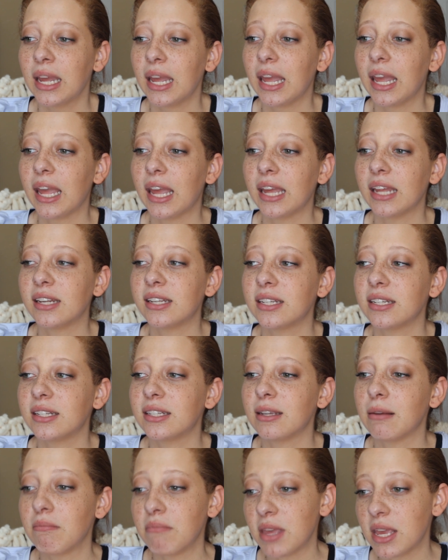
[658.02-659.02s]
It,
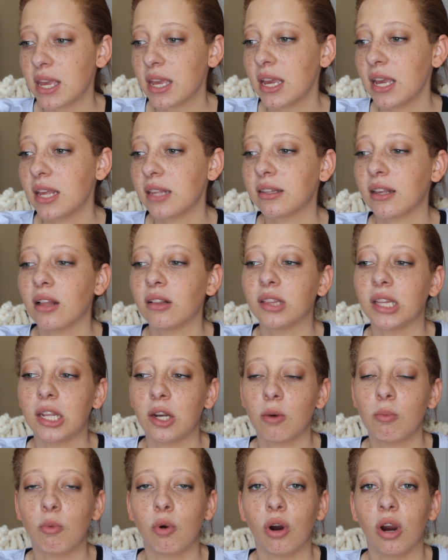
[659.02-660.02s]
to me, is a
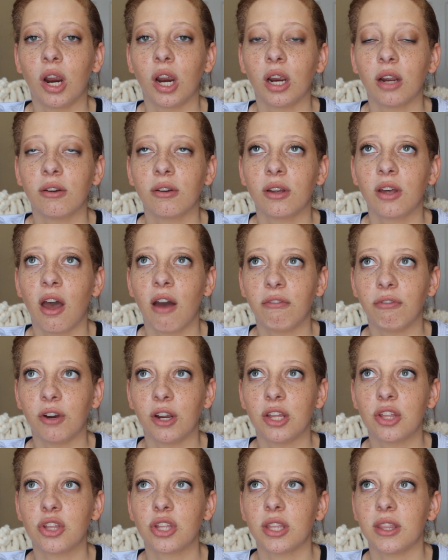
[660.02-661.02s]
little more
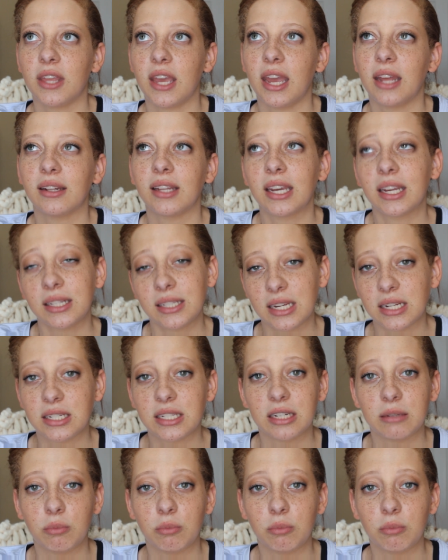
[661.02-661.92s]
coverage than like a tinted